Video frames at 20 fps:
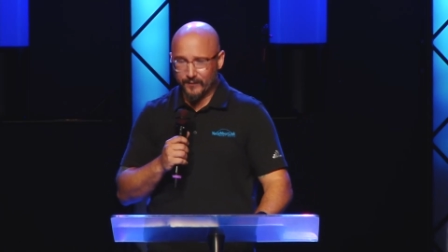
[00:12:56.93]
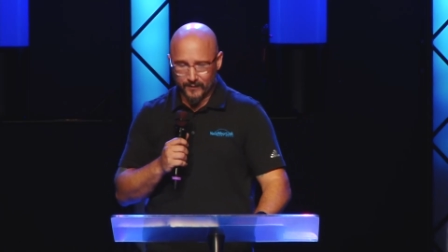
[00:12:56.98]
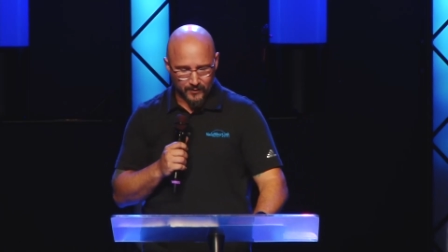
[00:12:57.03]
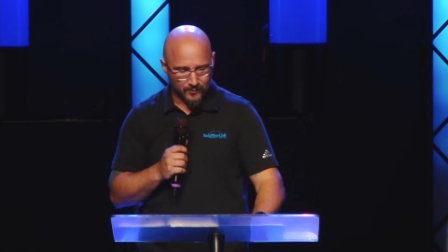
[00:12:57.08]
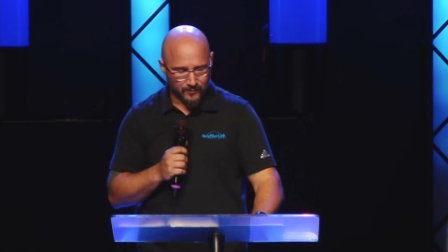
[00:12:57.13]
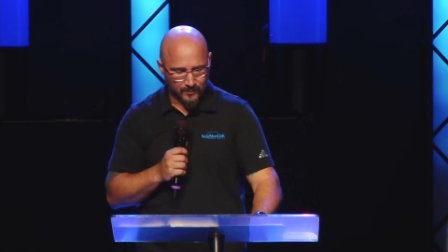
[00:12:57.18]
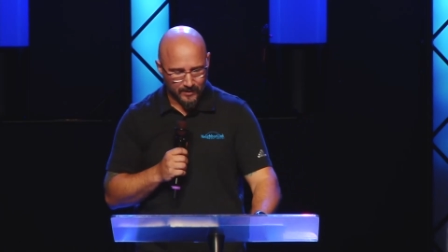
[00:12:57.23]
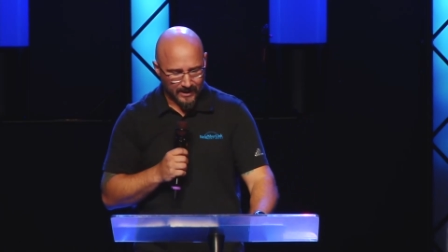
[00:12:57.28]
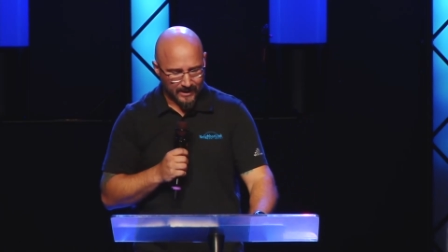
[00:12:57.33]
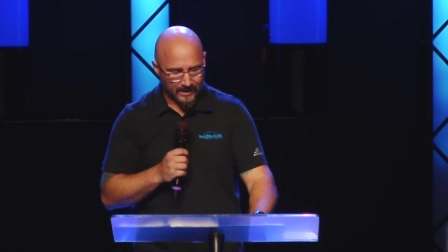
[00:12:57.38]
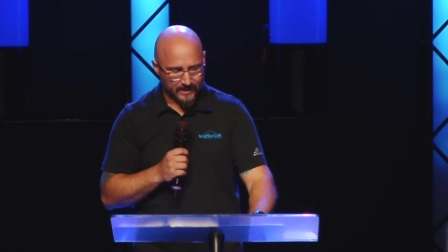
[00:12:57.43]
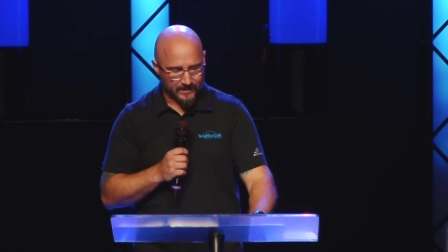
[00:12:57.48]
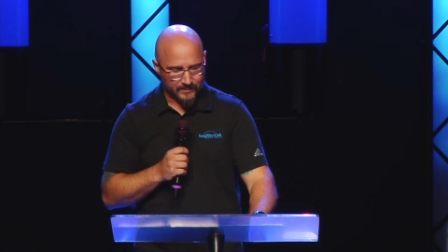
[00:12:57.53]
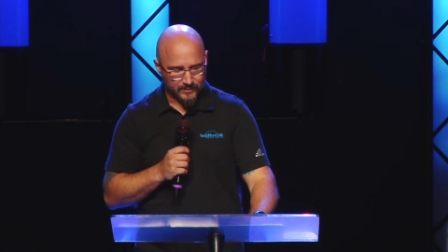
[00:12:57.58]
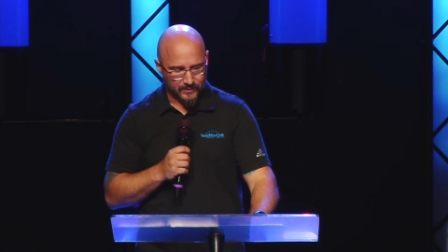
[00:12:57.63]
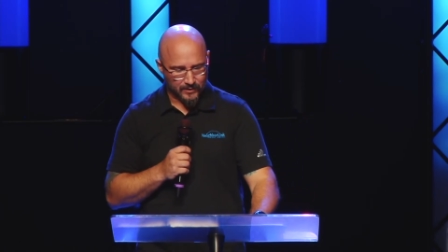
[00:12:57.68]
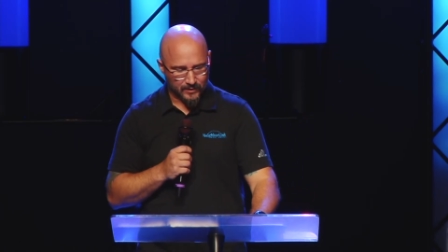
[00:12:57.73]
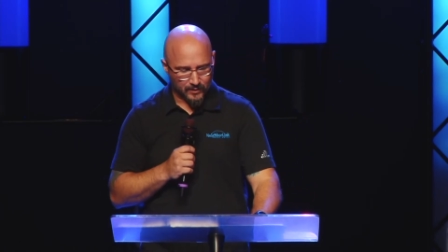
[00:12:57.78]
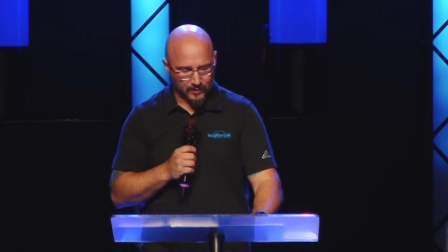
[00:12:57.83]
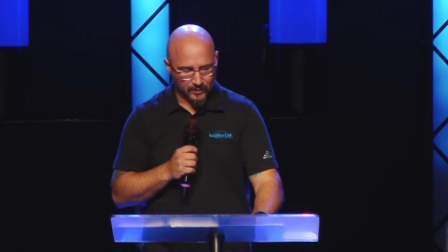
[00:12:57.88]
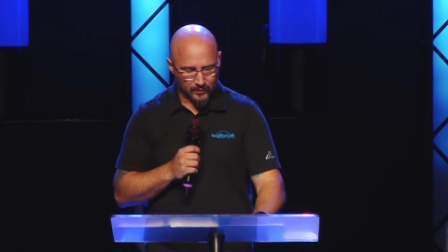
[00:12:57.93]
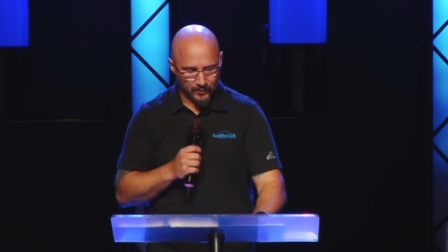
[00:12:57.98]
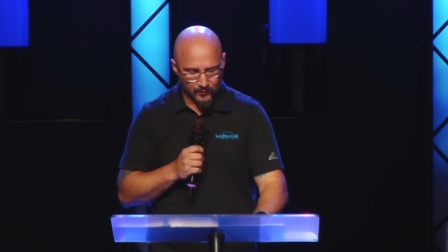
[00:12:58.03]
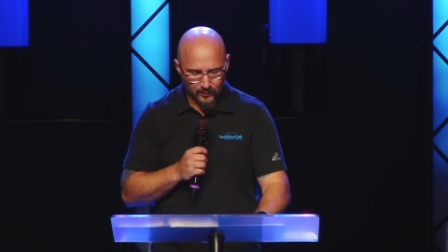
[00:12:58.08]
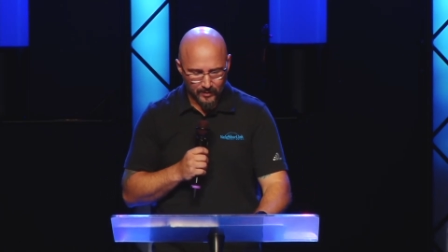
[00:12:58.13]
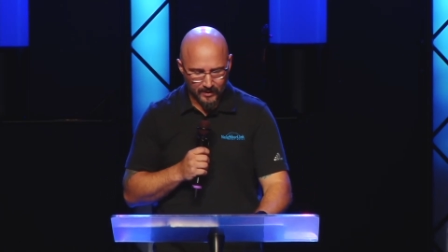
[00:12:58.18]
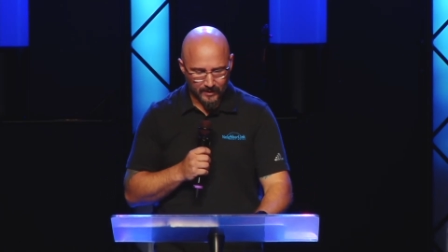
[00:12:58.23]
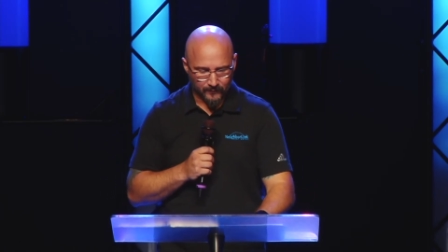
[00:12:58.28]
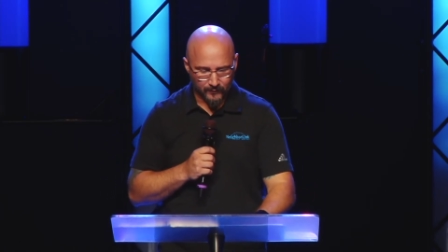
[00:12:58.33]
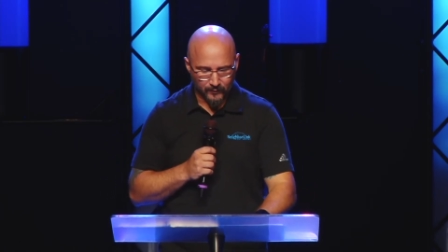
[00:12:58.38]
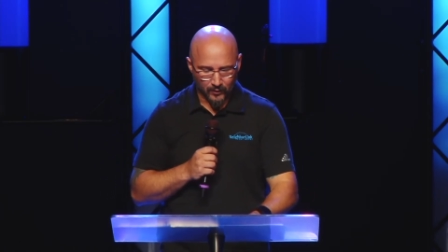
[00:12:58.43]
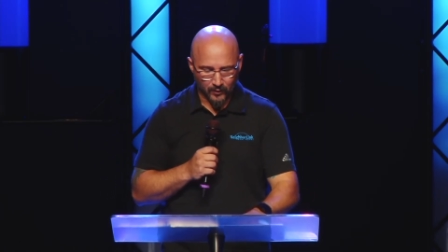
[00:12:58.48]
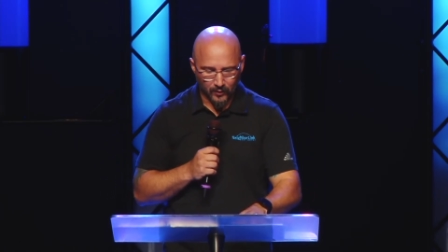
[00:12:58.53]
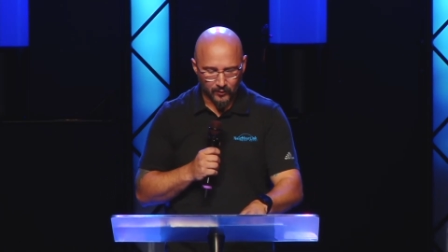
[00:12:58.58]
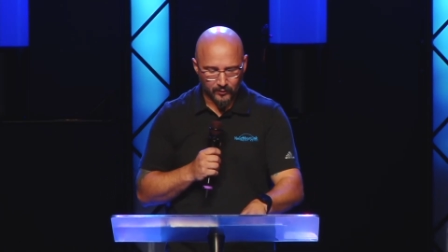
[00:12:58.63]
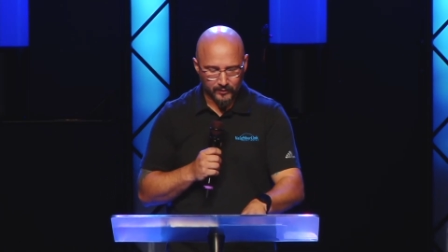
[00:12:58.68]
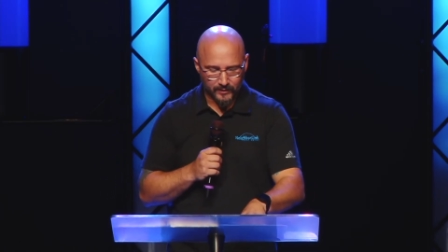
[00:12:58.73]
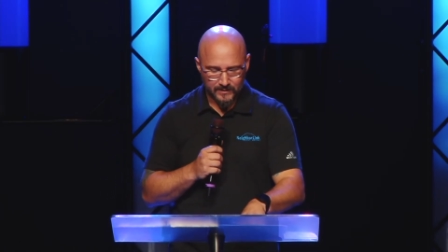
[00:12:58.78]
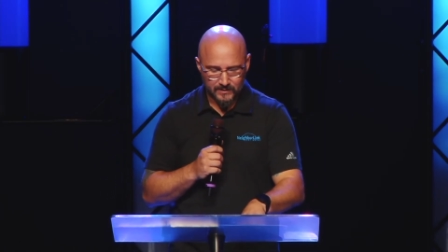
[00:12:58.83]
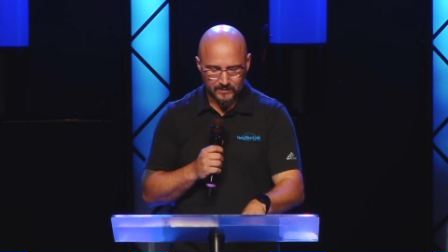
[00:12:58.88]
you as you have
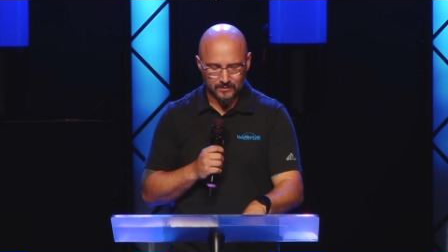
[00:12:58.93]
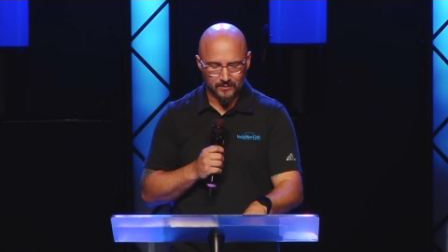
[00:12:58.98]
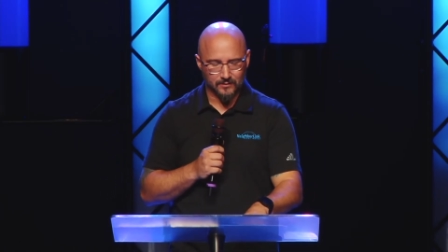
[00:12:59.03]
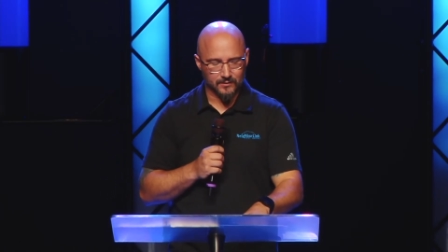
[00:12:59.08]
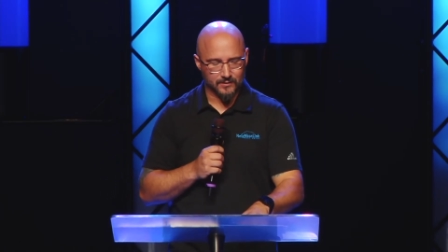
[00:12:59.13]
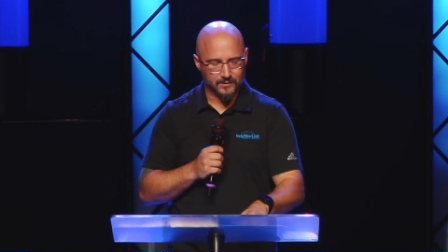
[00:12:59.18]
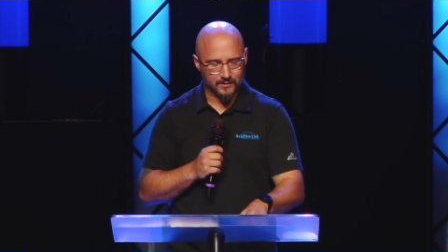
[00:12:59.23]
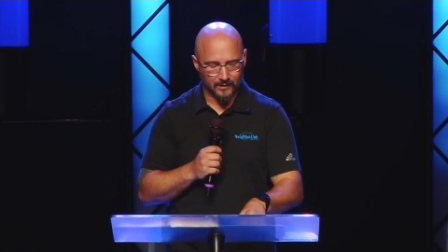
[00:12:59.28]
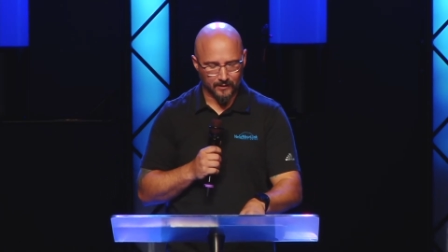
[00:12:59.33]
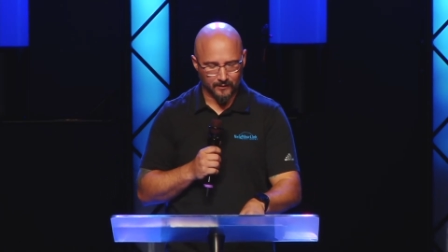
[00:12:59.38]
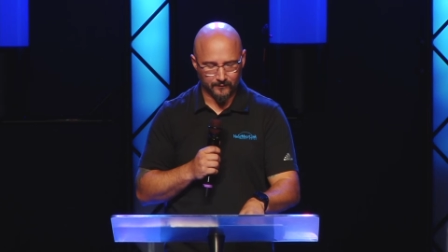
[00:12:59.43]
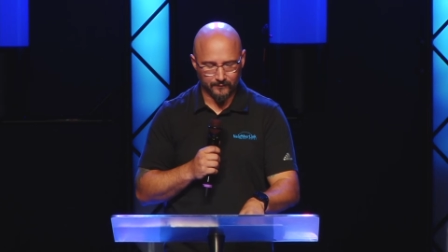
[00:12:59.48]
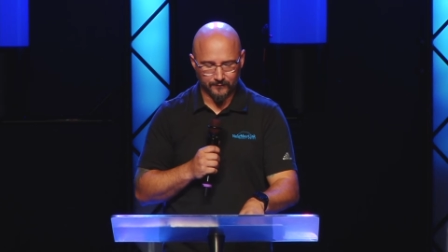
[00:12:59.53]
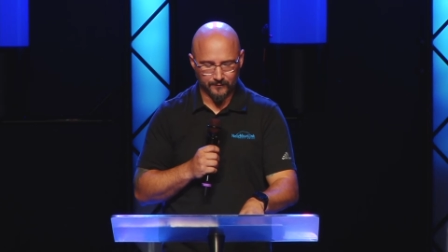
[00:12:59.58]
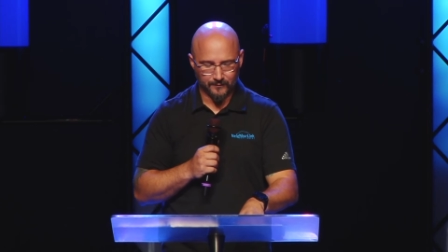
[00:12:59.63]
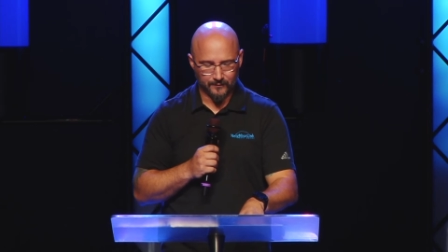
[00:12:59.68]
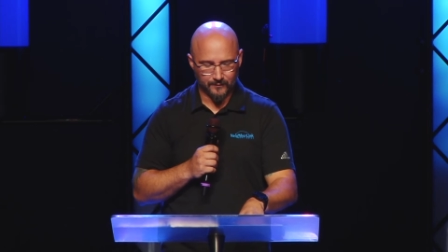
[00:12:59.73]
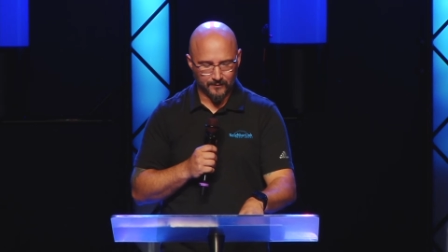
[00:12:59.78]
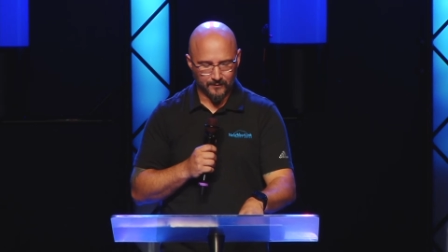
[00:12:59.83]
called us to yourself.